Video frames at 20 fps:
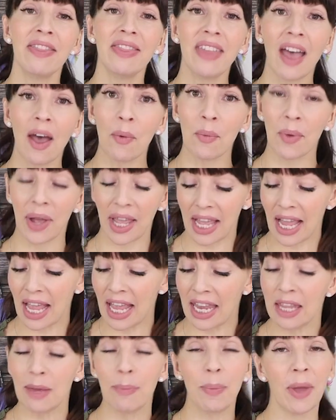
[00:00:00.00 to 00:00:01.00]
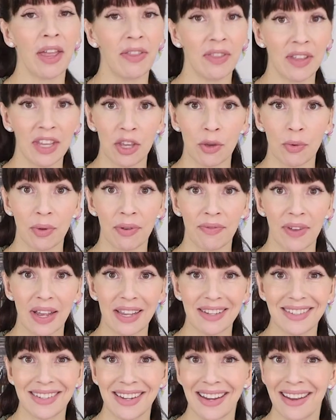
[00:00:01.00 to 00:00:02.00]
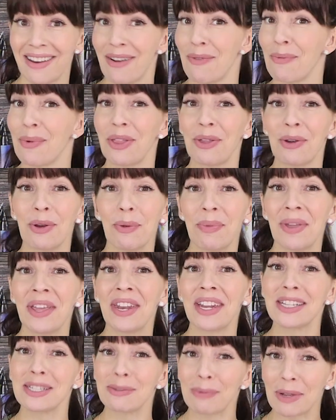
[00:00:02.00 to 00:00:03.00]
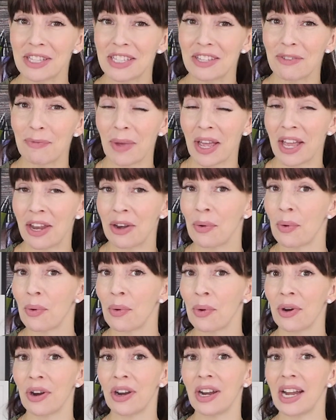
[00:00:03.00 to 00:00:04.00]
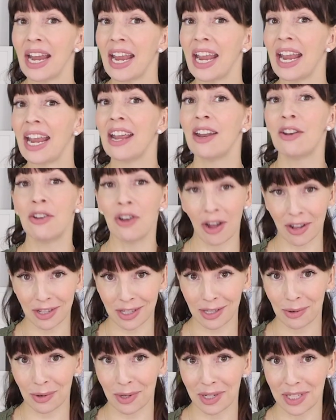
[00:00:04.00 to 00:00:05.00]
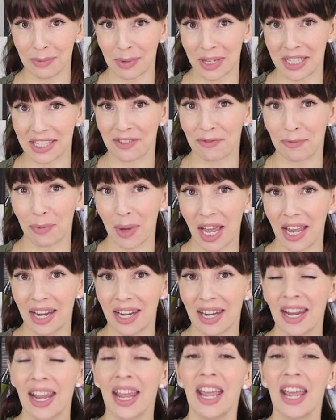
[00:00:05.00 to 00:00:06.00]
That way, any pen that you invest in, whether it be an expensive pen or a not so expensive pen,